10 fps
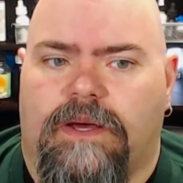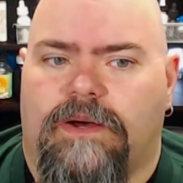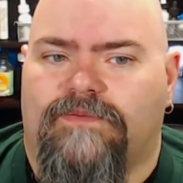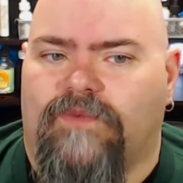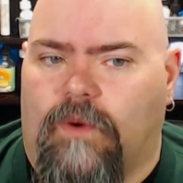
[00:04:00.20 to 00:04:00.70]

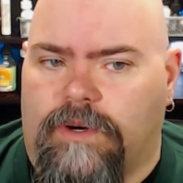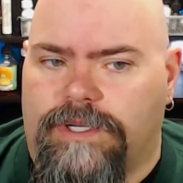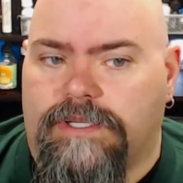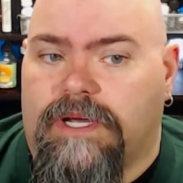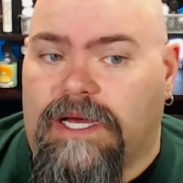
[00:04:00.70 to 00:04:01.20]
for
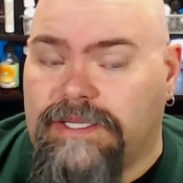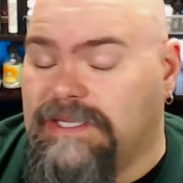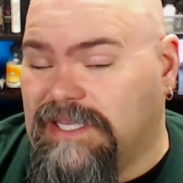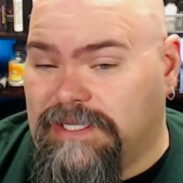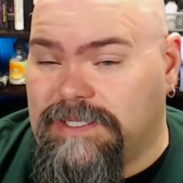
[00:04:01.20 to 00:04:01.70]
uh,
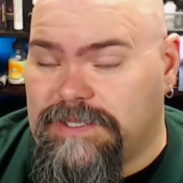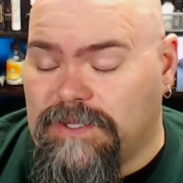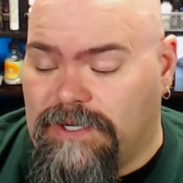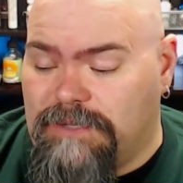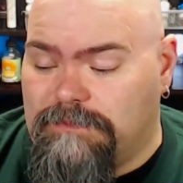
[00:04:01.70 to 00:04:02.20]
the
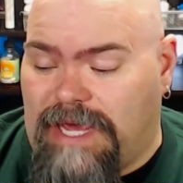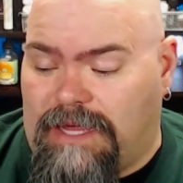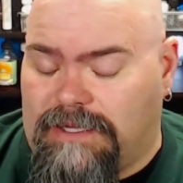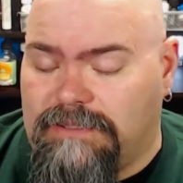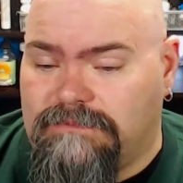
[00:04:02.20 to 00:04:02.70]
discerning palate.